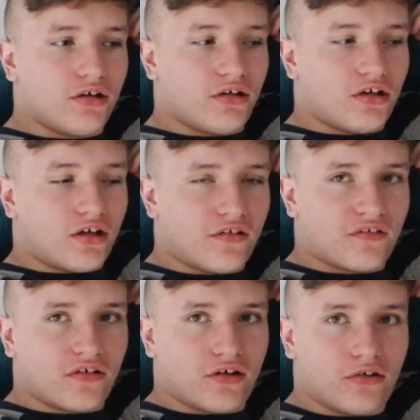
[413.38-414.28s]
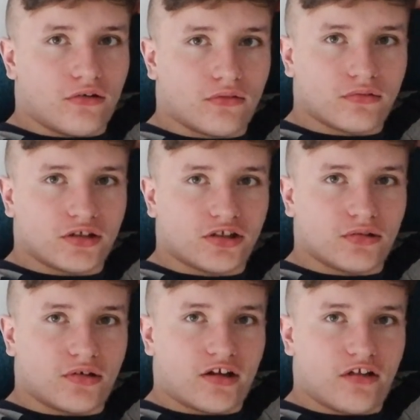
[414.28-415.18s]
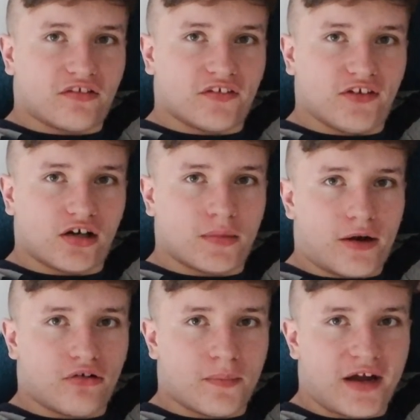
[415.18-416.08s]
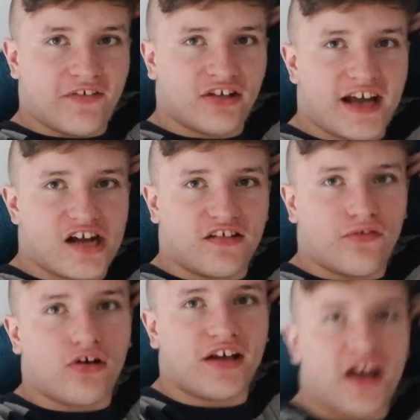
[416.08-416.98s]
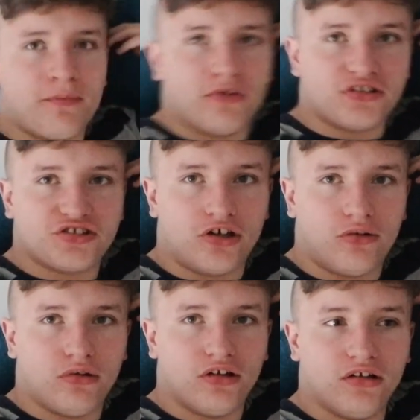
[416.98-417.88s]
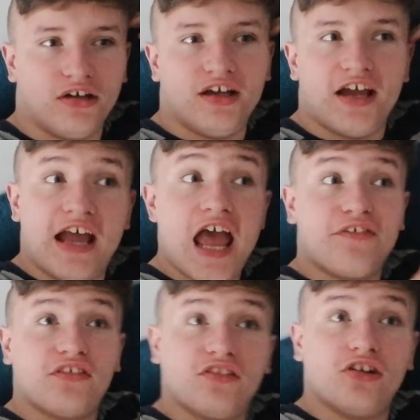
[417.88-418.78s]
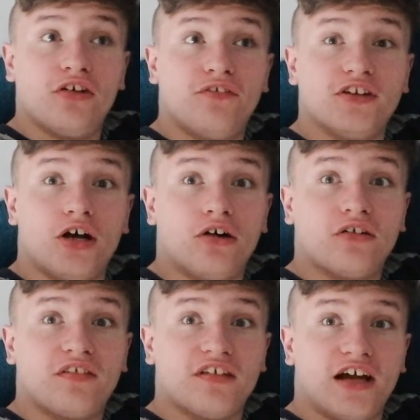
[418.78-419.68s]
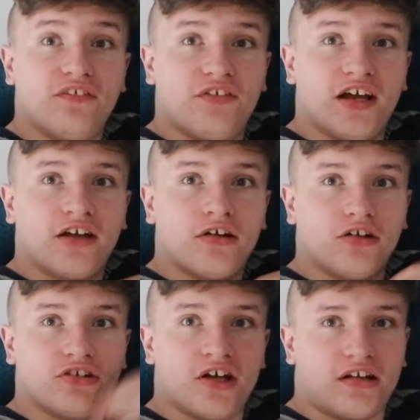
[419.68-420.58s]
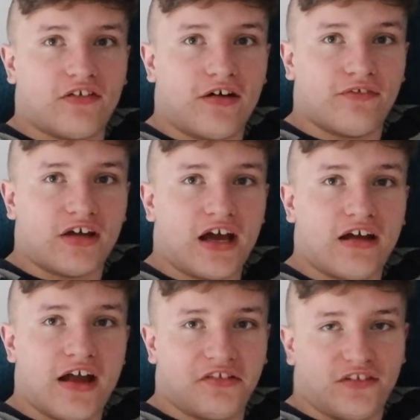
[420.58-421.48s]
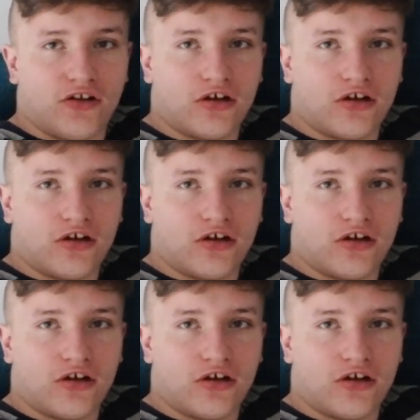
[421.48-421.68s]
yeah, so, I don't know what else to vlog about. I might even, like, end this vlog here, I'm not sure, Well, if there's a new vlog side thing on there, then I haven't uh, ended the vlog,